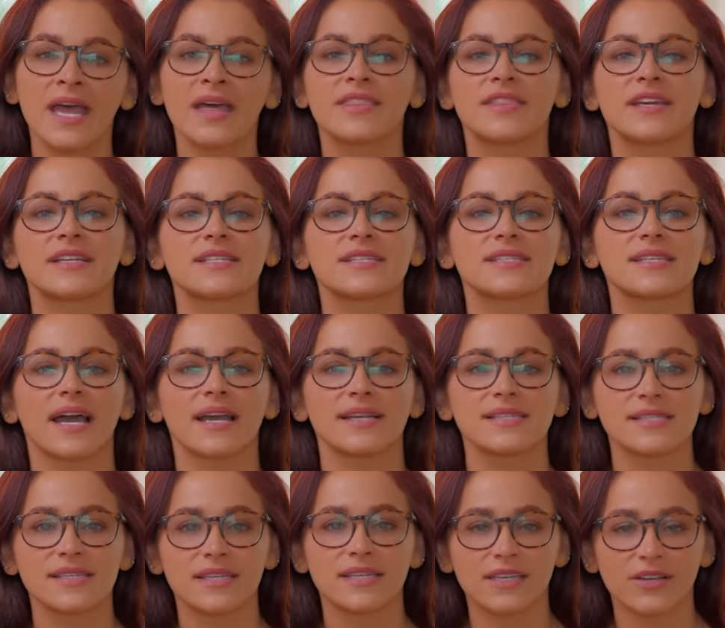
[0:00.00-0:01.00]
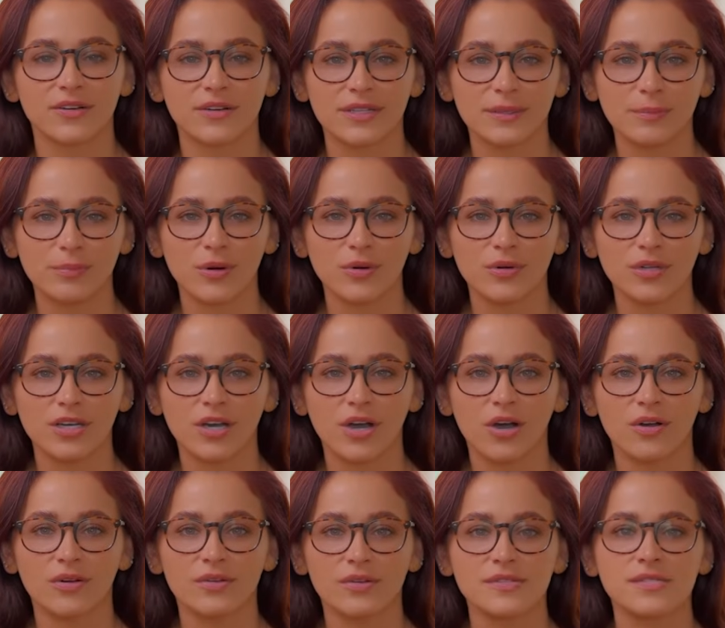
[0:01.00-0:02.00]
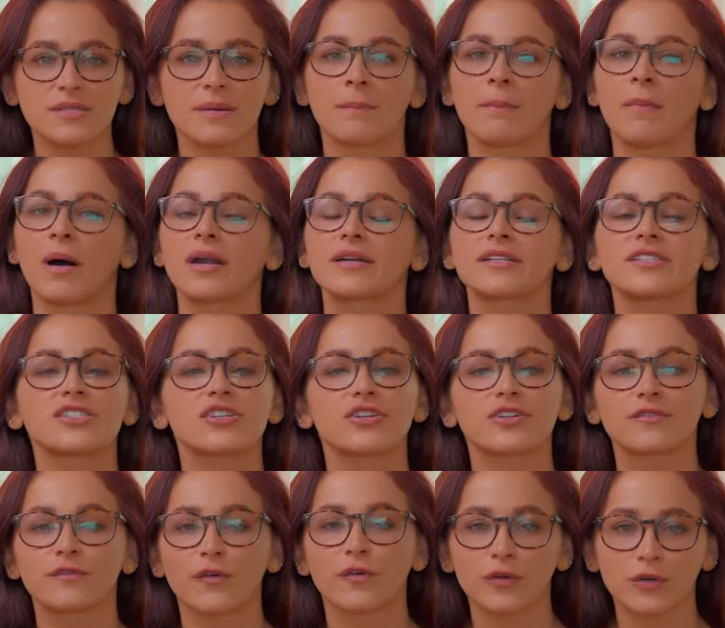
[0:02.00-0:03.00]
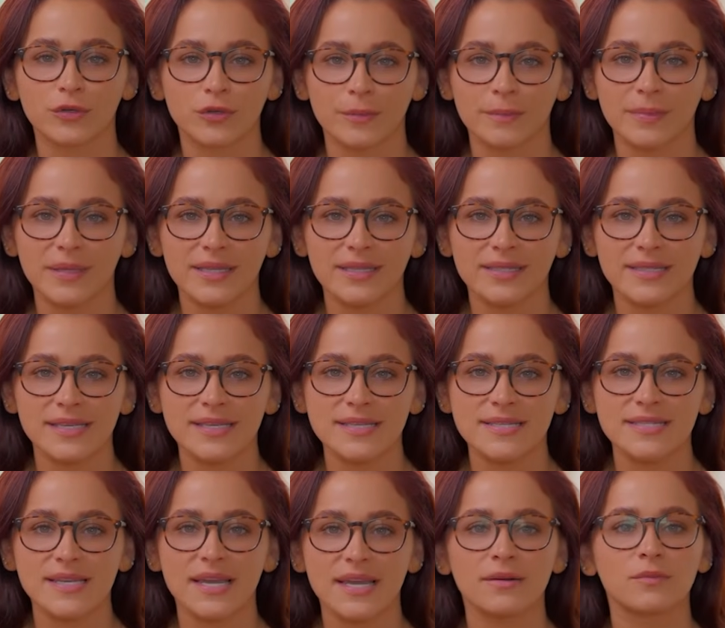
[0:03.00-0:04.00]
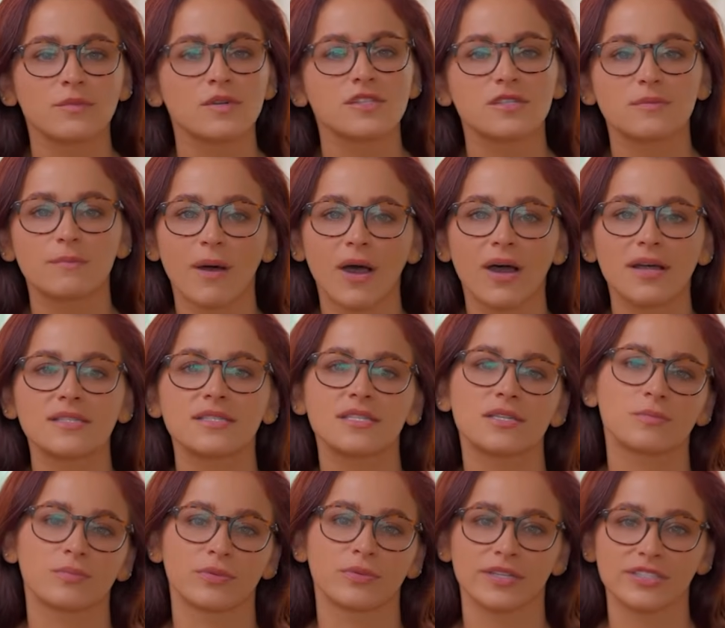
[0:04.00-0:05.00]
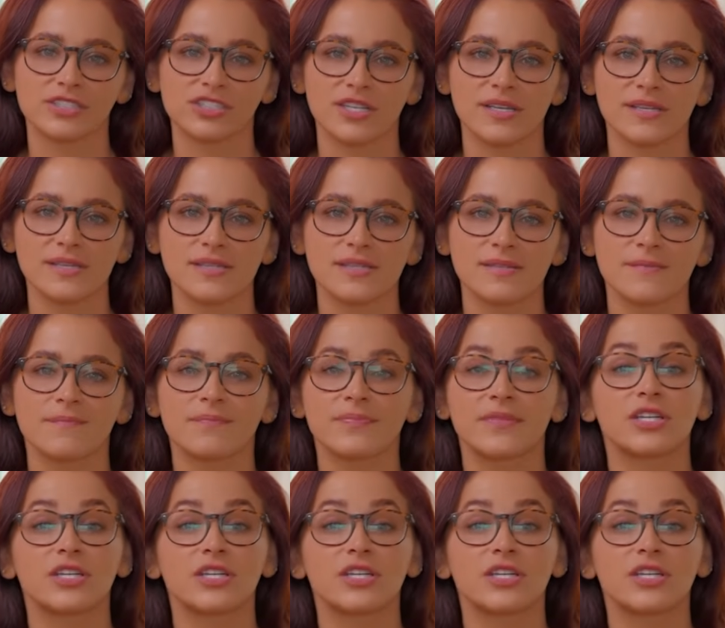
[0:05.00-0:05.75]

They design security protocols, monitor vulnerabilities, and respond to breaches,